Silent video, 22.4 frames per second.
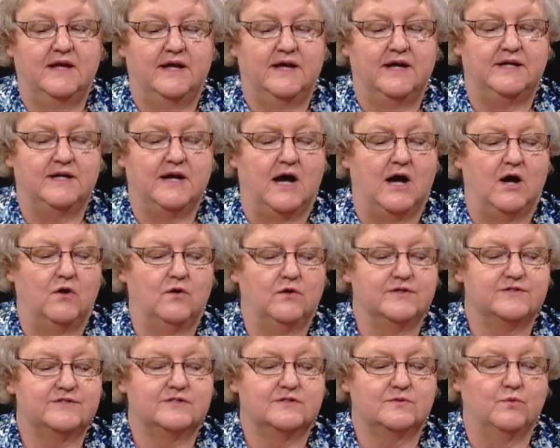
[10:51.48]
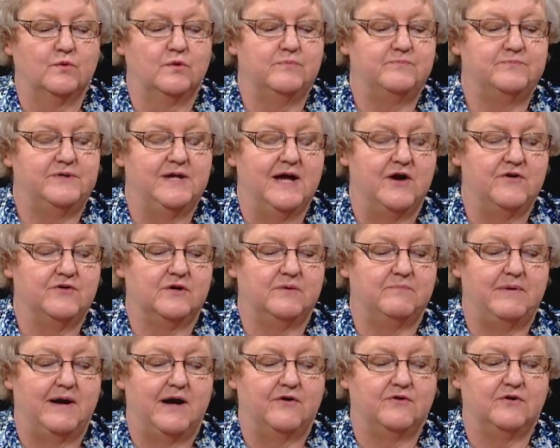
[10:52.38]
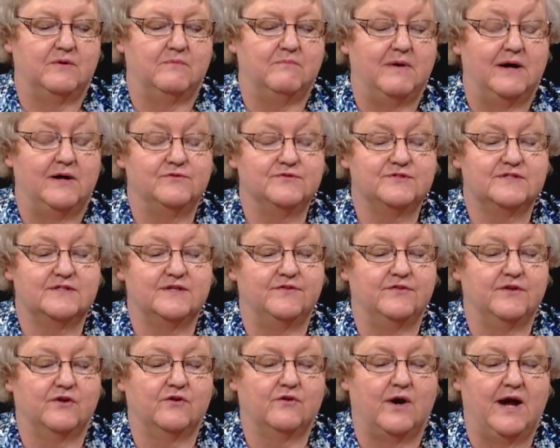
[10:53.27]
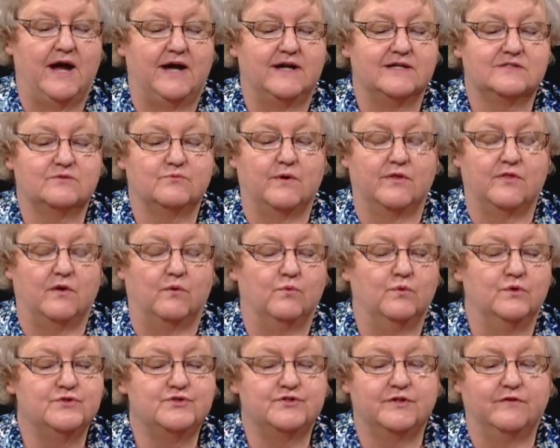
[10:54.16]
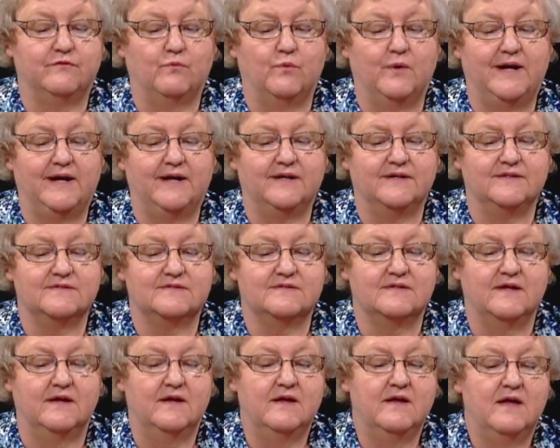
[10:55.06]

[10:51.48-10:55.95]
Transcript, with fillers: An owl swooped down upon a mouse in the grass with a whoosh of wings